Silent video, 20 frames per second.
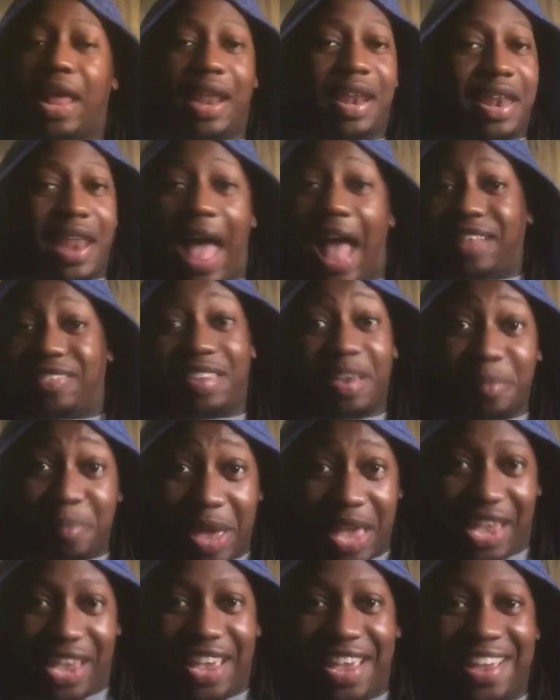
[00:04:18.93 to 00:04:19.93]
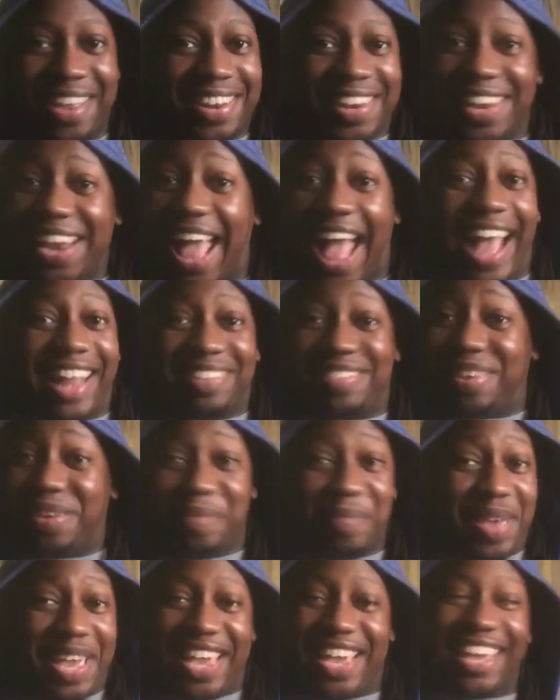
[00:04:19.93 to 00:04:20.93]
Not to me. Not
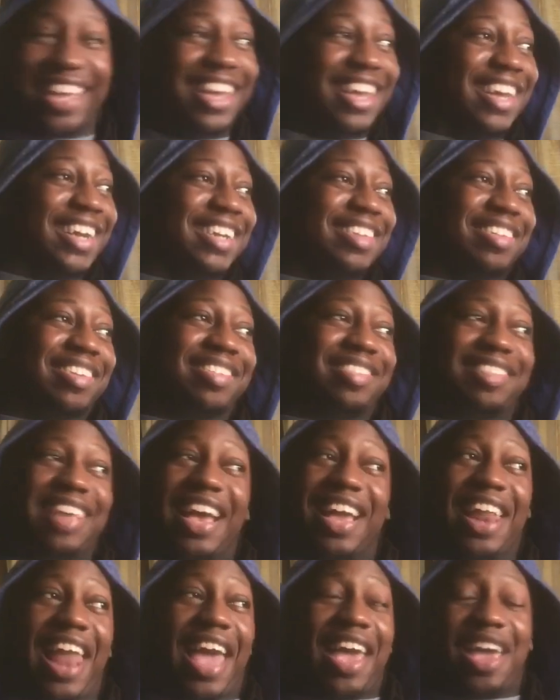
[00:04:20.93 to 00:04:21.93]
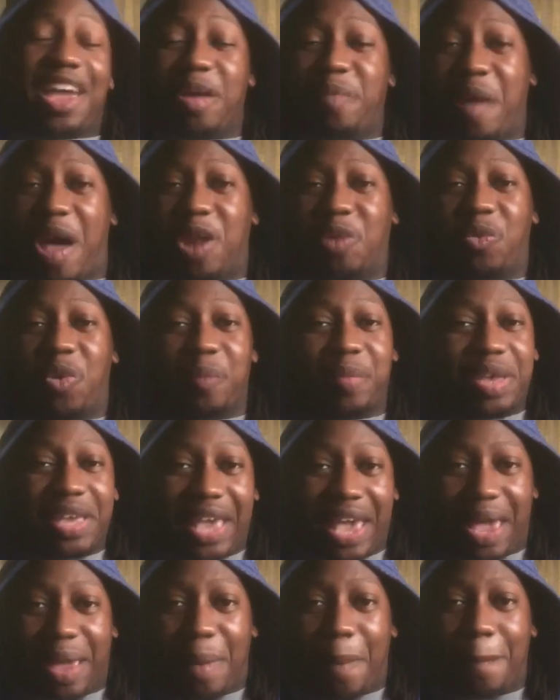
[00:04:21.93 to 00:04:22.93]
to me. The second I hear about a
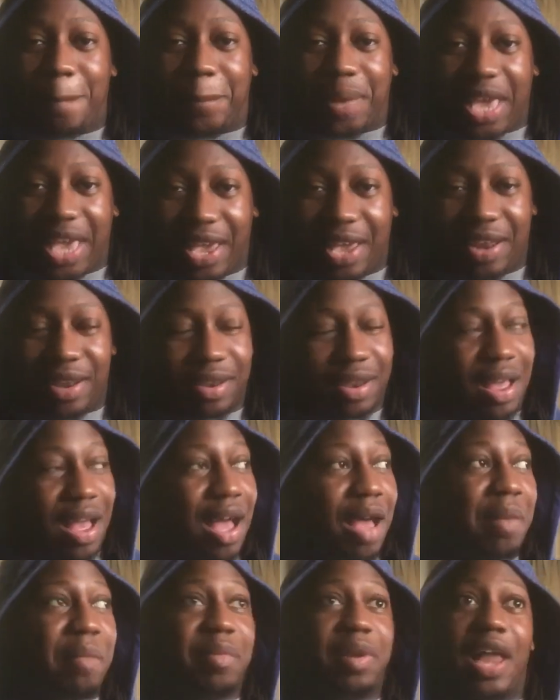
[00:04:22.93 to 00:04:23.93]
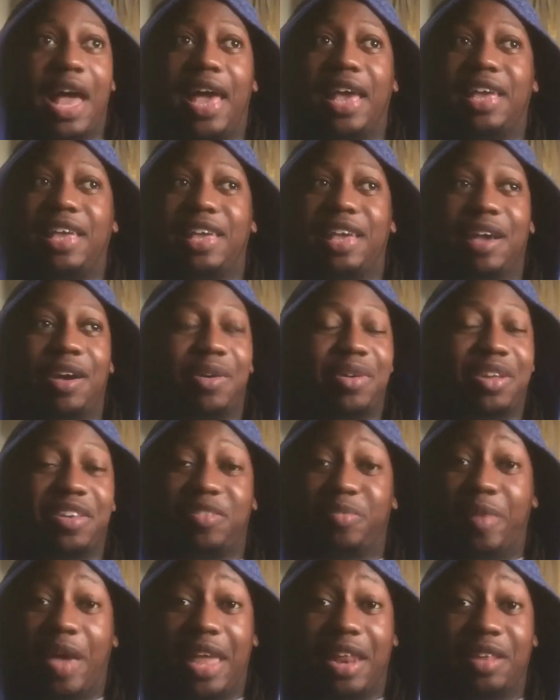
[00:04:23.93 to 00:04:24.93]
woman getting beat, I'm like, yo,
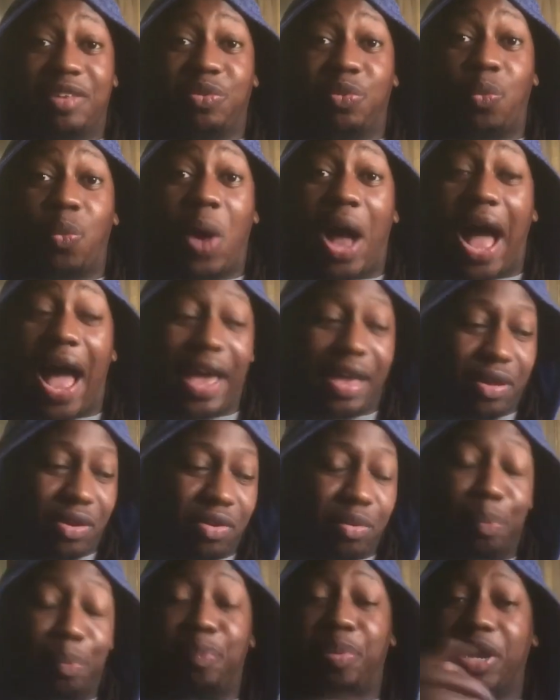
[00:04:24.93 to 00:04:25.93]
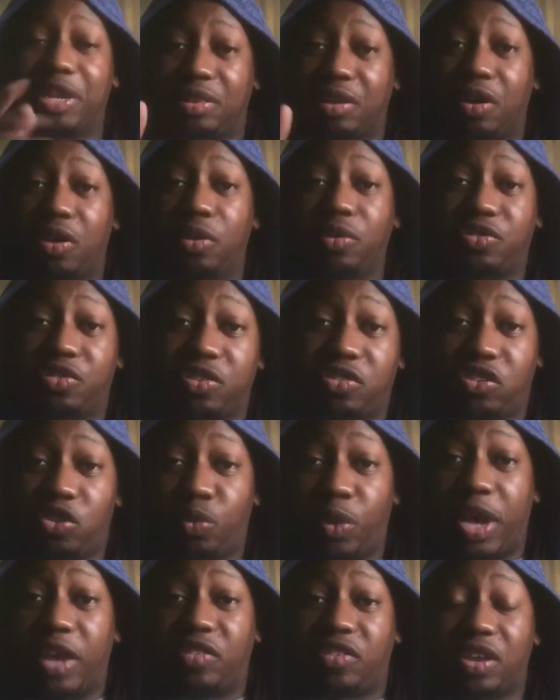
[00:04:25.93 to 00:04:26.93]
this man is wild. But the whole
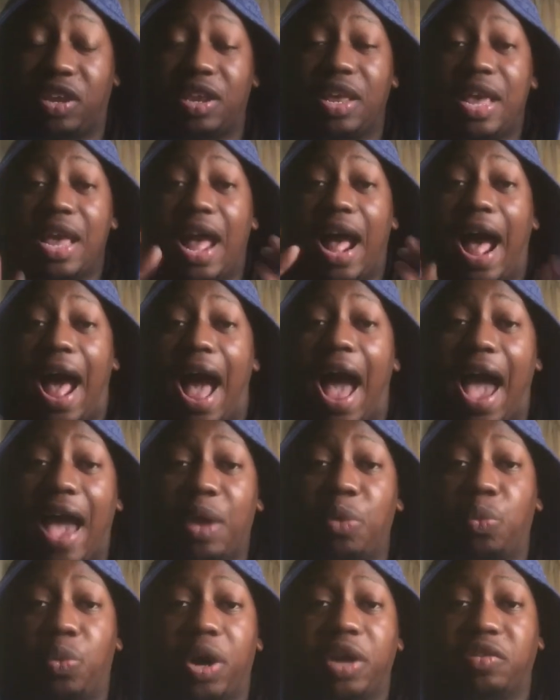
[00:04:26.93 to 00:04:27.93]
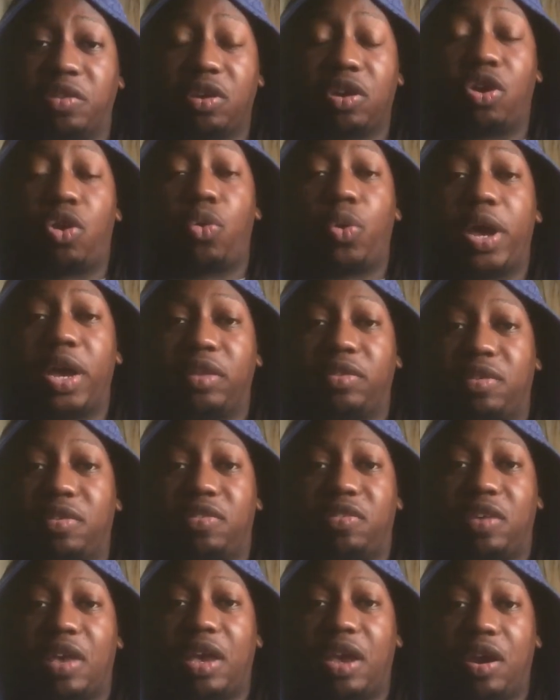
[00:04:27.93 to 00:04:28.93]
situation, I wasn't quick to
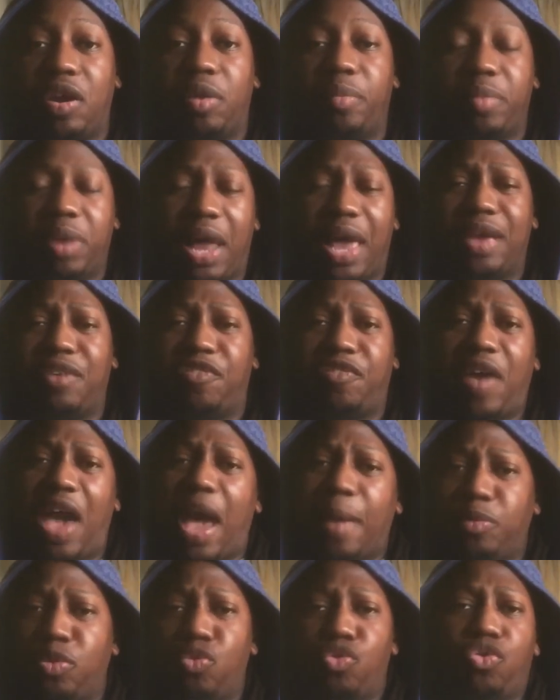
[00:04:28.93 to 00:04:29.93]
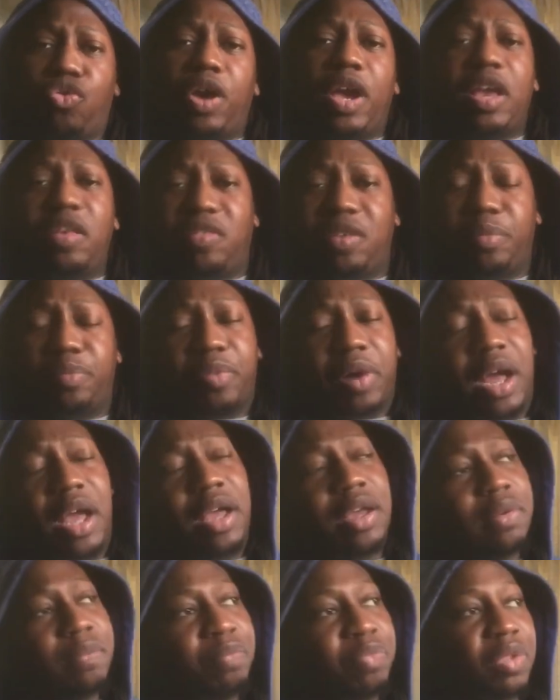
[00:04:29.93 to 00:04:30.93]
sit here and be like, Fab, you crazy,
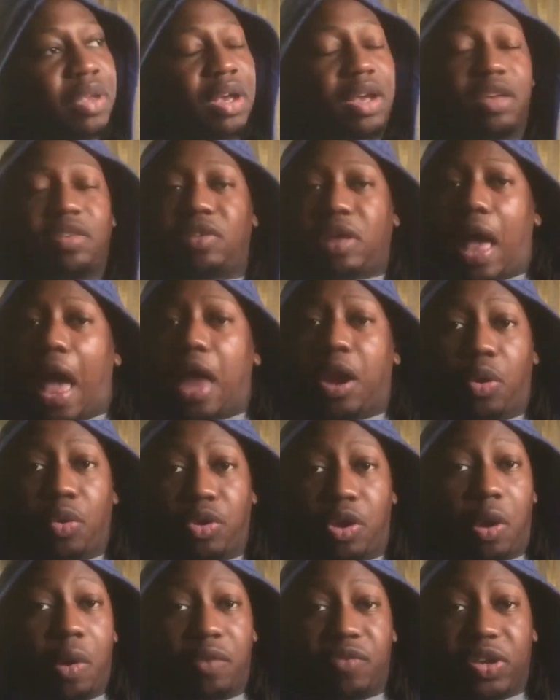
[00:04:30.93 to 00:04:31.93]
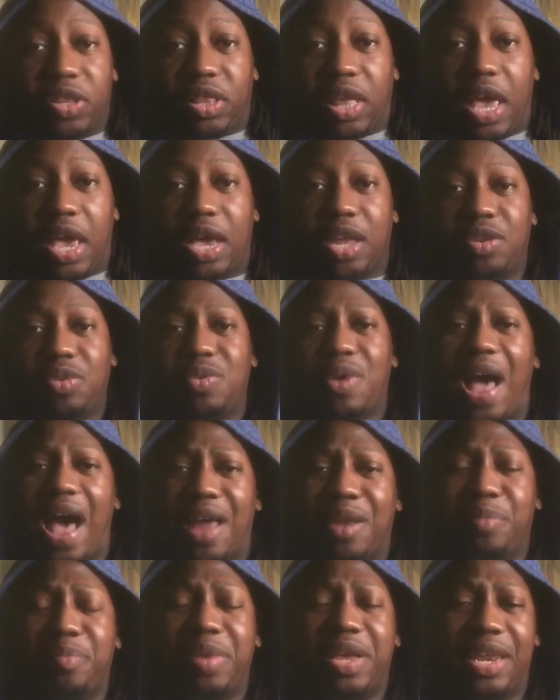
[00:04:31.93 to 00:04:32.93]
bruh. Because I don't know everything. And you know
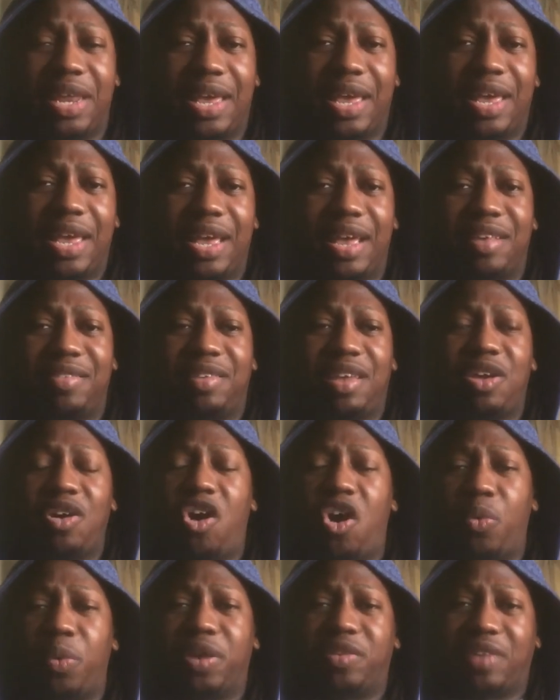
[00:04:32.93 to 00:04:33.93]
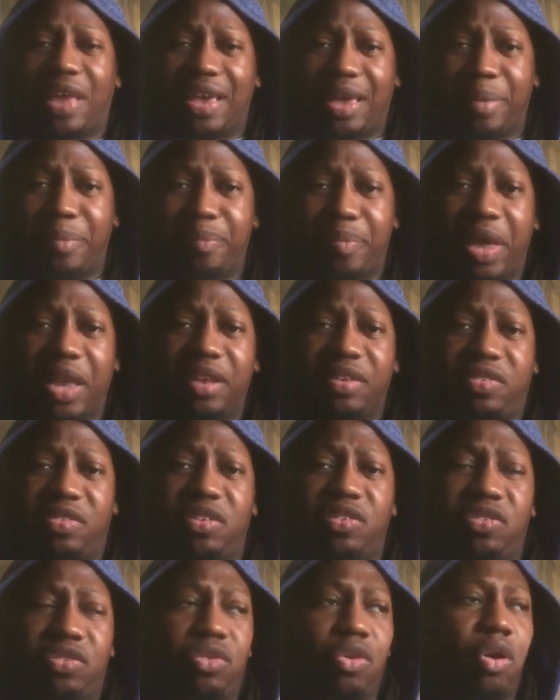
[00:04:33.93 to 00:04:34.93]
how the media is. They always, like, embellish
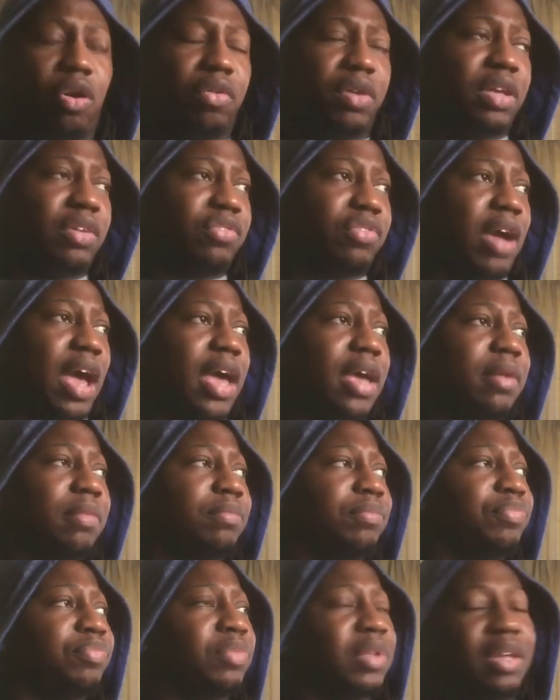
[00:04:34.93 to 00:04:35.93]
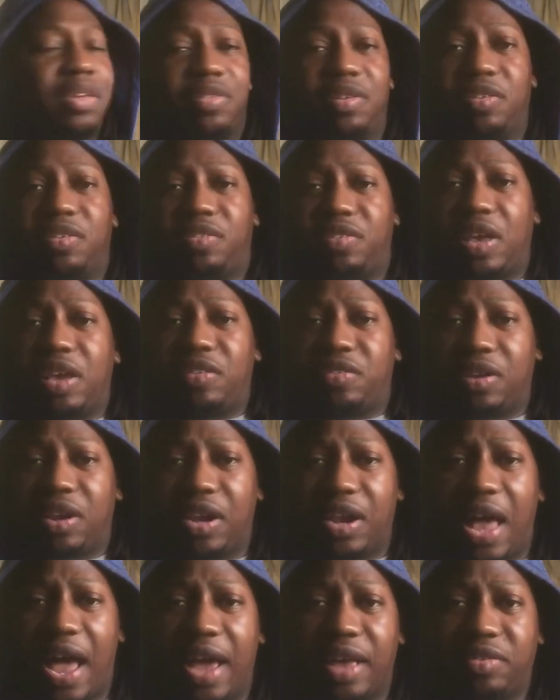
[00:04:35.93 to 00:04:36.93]
these stories, right?
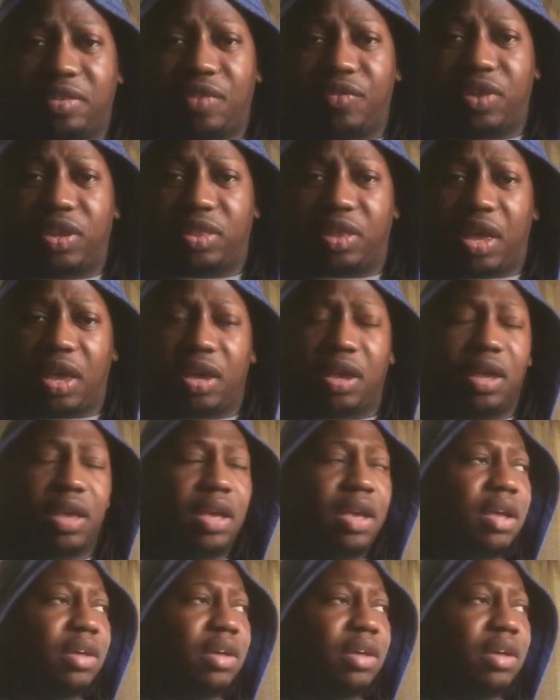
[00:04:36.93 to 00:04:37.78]
Sensationalize everything.